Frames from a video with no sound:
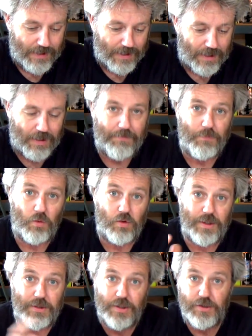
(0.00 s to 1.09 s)
will
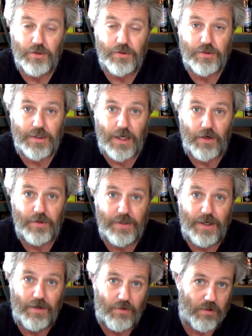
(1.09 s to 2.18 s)
continue to go in
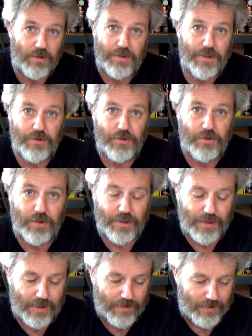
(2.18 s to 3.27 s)
there, and I'll continue
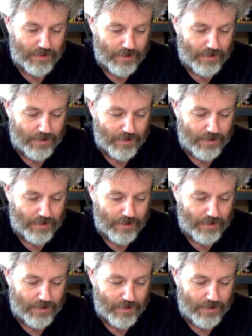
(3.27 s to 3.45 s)
doing that